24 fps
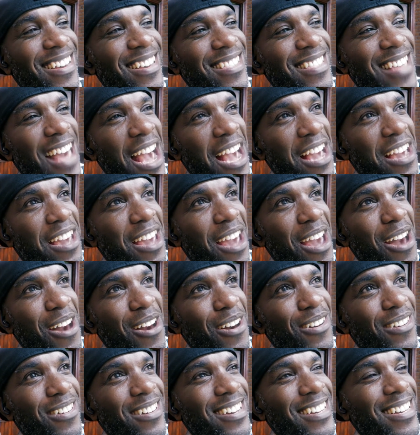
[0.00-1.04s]
that
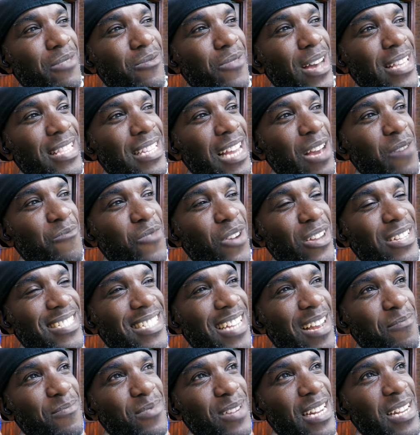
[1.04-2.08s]
girl. Why did I watch
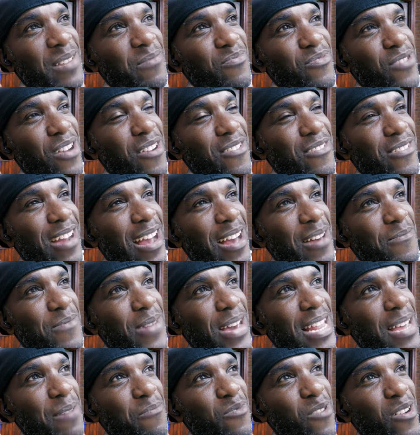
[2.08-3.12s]
that bloody program,
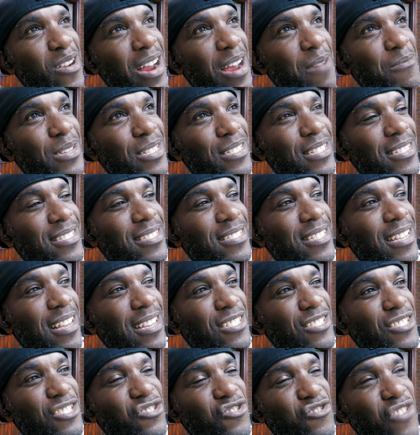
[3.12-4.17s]
man? That program is just
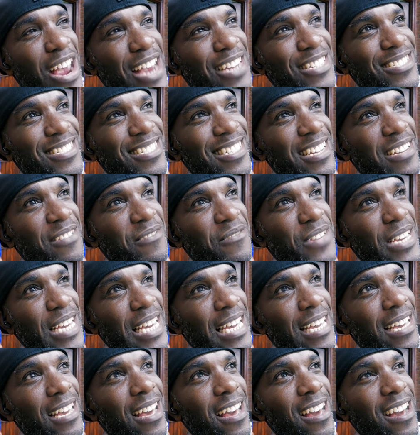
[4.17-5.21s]
such trash
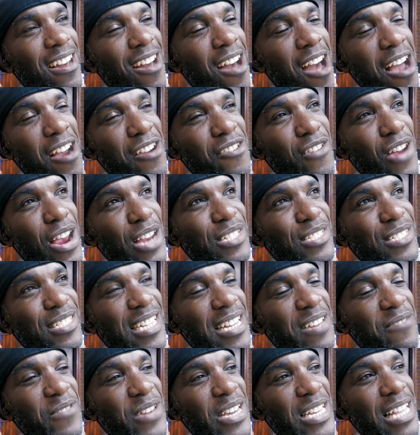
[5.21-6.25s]
TV, car crash
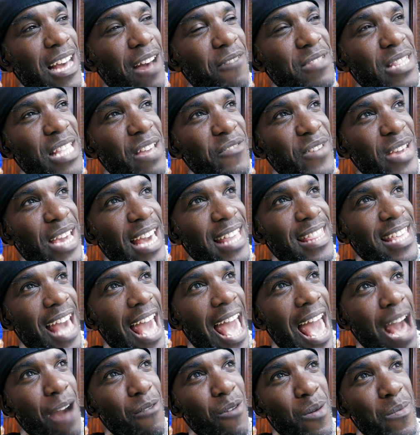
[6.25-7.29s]
TV, that I'll never get that
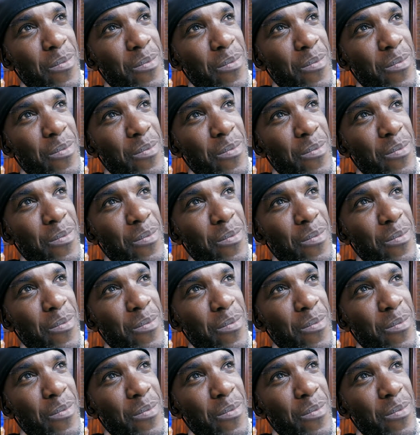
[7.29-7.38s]
hour